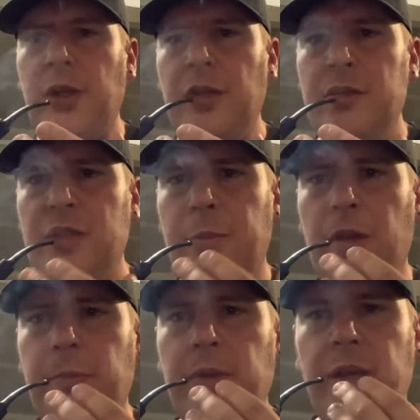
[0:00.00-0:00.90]
You sip
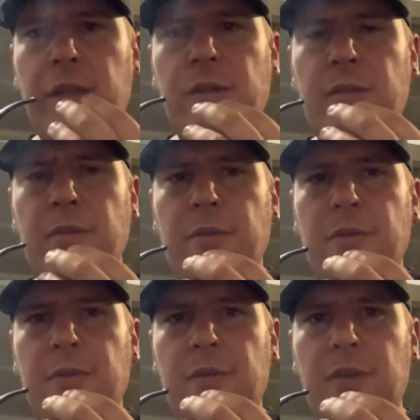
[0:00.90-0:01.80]
up and
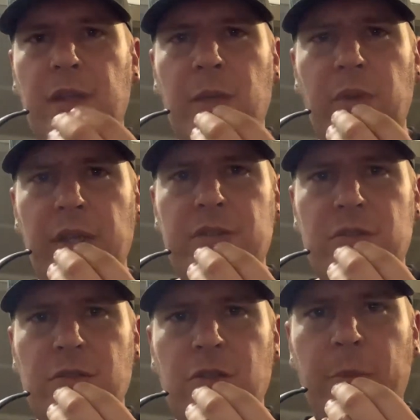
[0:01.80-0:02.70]
the liquid
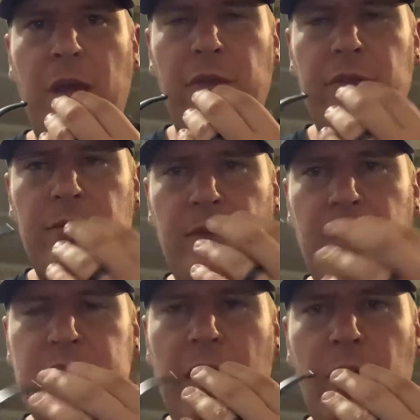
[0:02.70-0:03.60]
hits your mouth. It
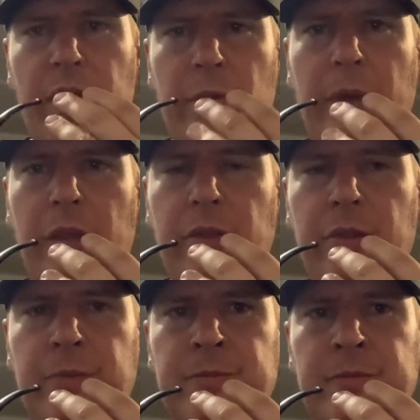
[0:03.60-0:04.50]
is now in your mouth.
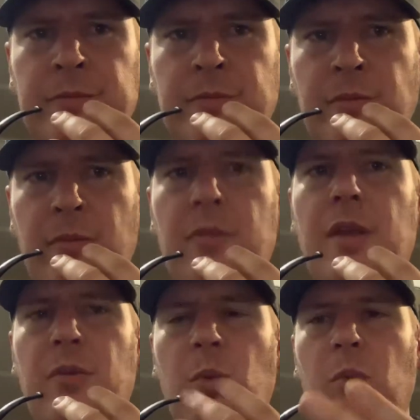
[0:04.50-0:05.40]

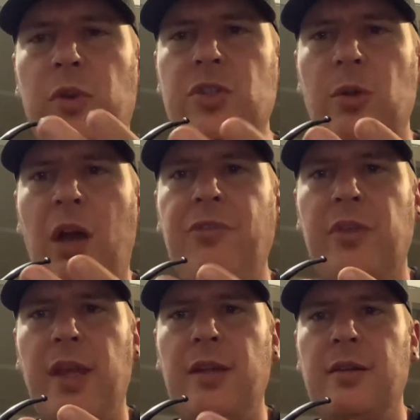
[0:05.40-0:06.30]
Well, what you do after
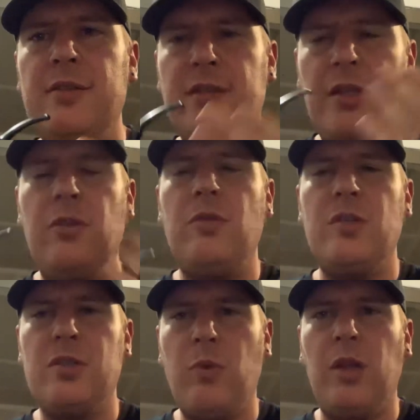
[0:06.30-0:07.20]
that is then you
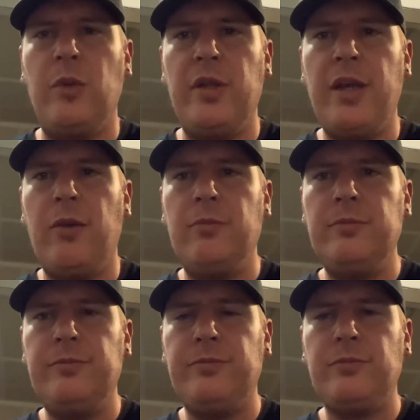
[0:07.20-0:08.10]
just swallow it down.
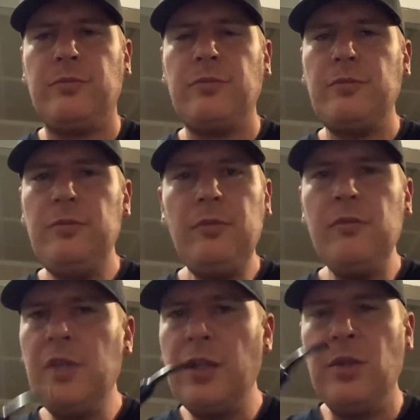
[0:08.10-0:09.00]

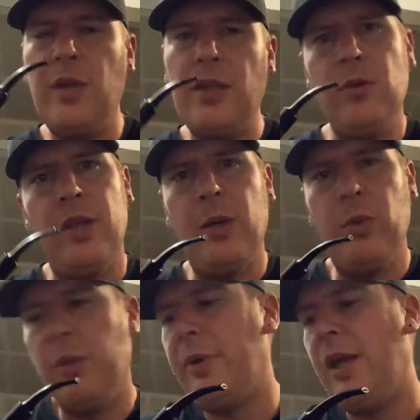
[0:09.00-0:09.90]
Do not do that
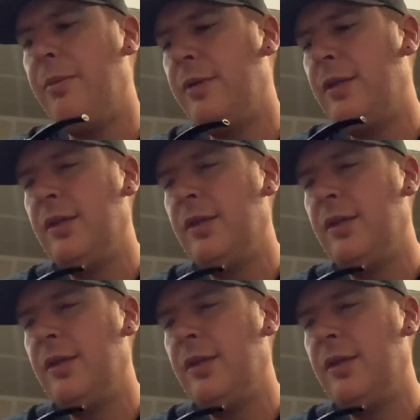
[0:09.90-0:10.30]
with a pipe.